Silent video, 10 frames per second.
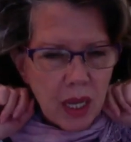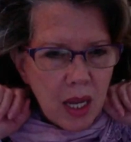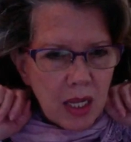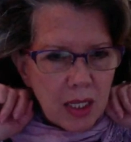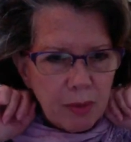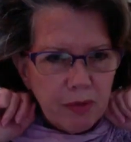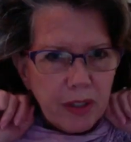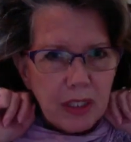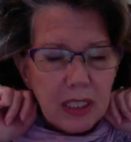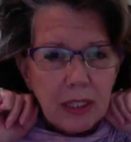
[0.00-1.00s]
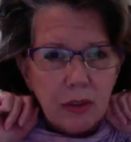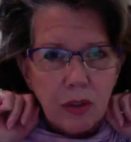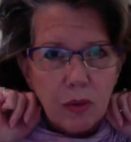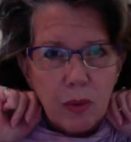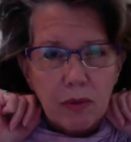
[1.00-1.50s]
It can be very tender.
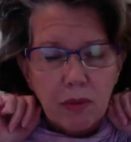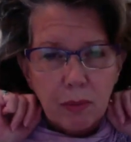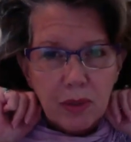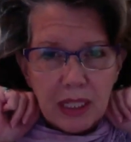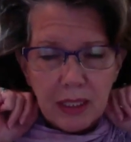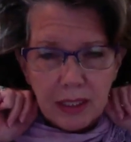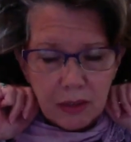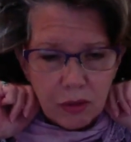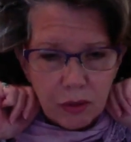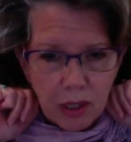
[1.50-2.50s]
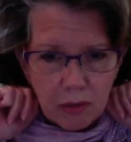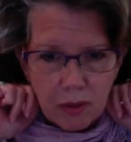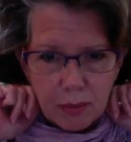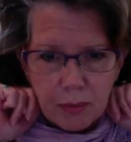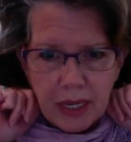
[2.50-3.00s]
You want to rub lightly. Do not
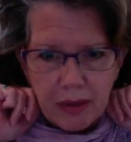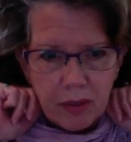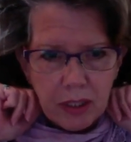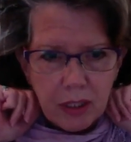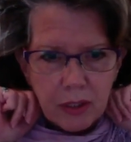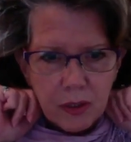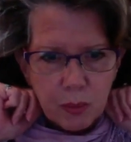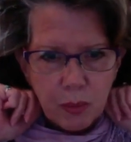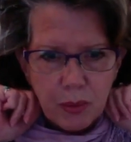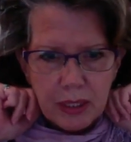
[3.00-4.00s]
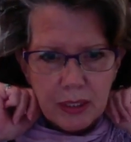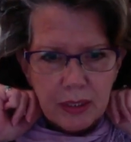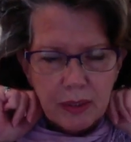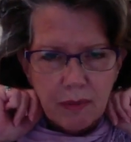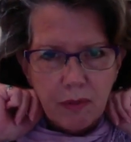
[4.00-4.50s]
rub heavily on this point.
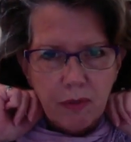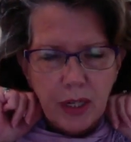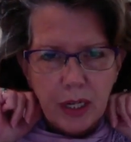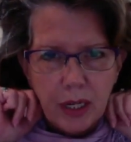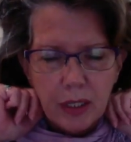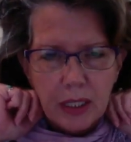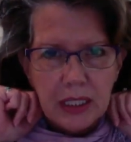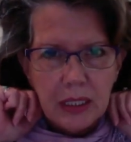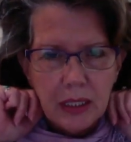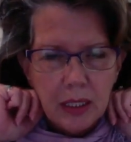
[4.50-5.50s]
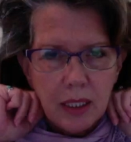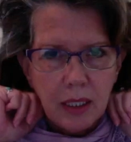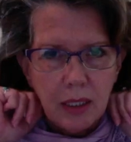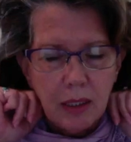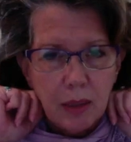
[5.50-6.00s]
It's a very
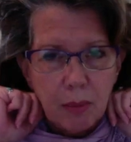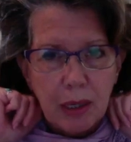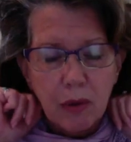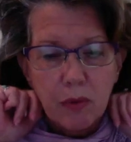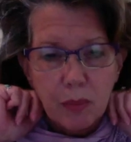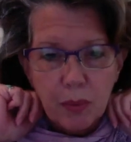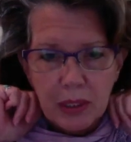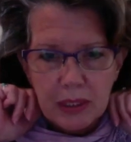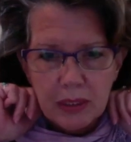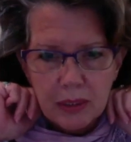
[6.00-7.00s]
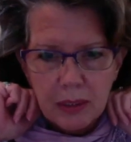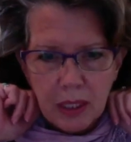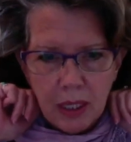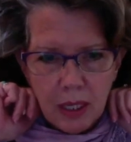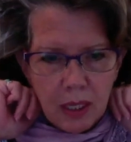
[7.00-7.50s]
powerful point.
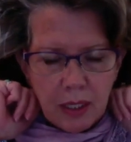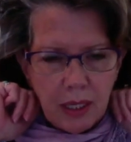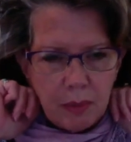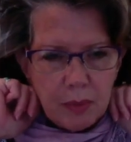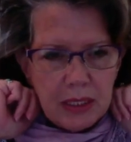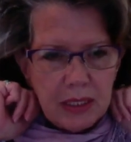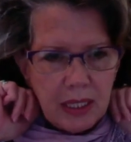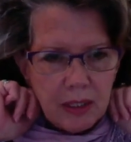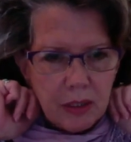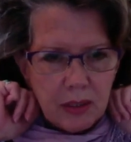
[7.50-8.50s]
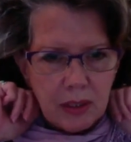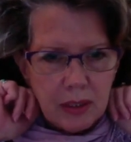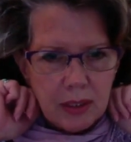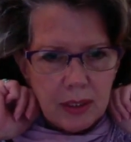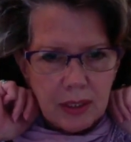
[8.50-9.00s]
Can be tender and
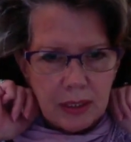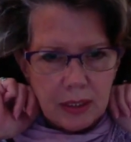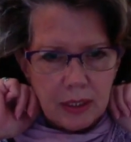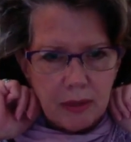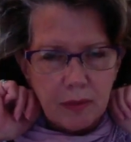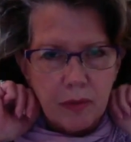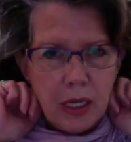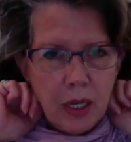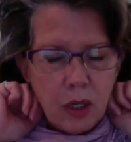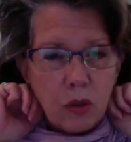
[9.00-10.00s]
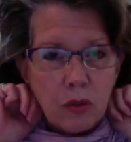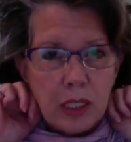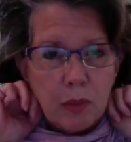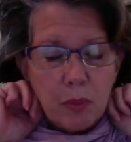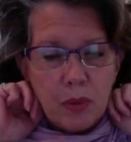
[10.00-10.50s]
sensitive.
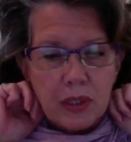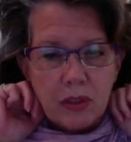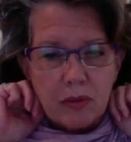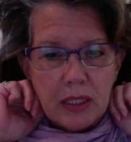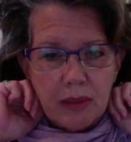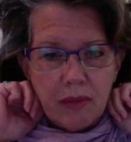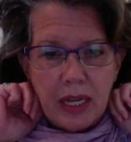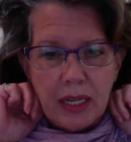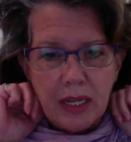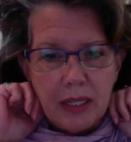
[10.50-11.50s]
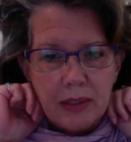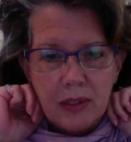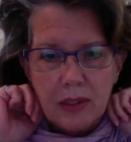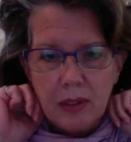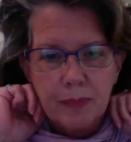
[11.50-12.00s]
Great point to relieve
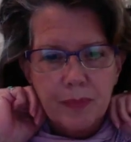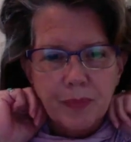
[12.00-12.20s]
headaches.